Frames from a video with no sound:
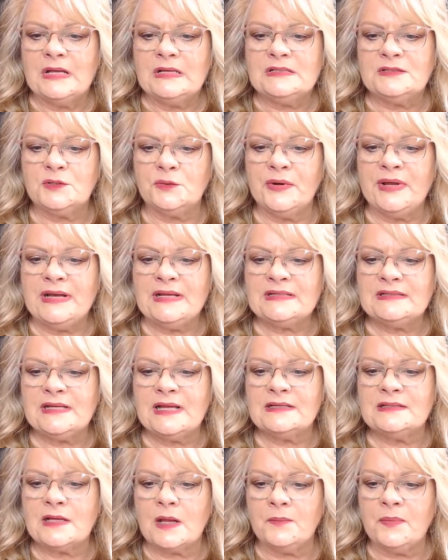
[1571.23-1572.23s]
Sarita
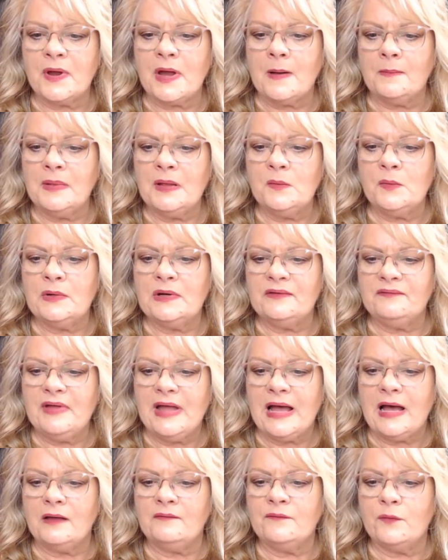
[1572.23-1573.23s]
says, I probably would have
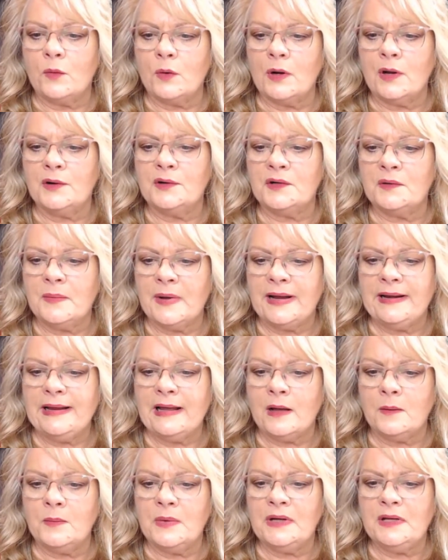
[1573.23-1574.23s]
had 400 by
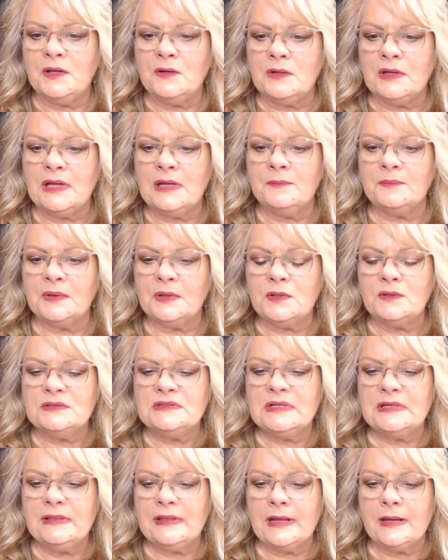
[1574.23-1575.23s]
now, but you keep
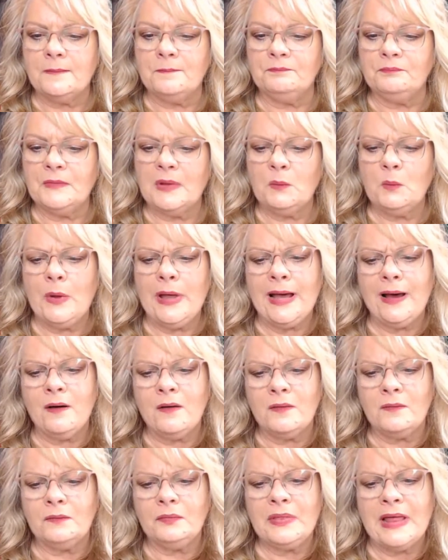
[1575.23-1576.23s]
losing them.
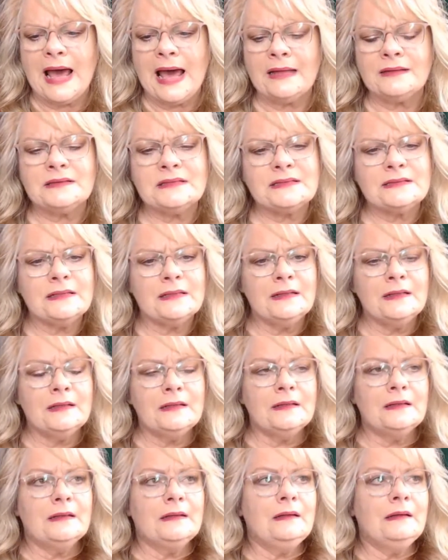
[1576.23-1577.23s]
Well, that's
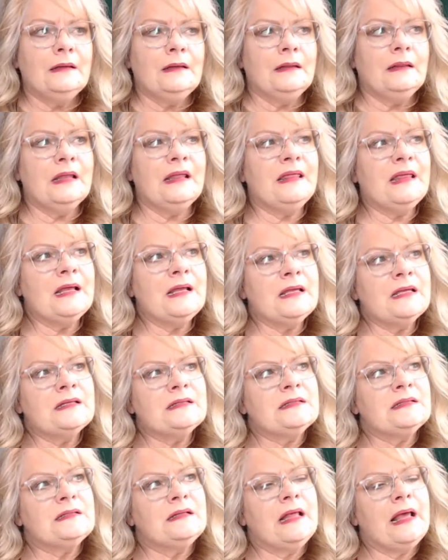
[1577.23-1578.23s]
the thing
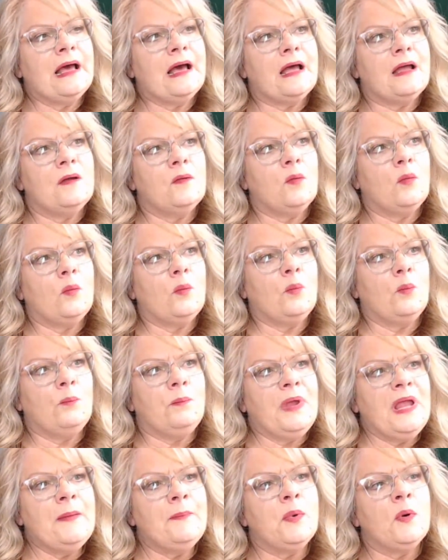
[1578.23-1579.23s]
is that
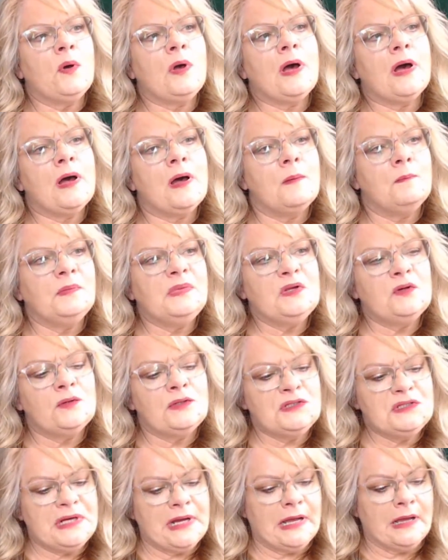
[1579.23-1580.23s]
people come to
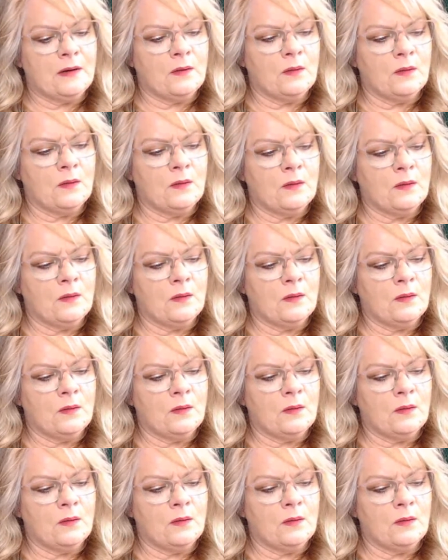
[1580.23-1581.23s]
a channel,
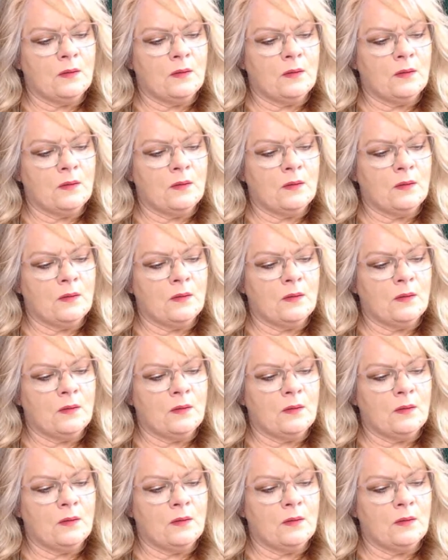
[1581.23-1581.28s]
they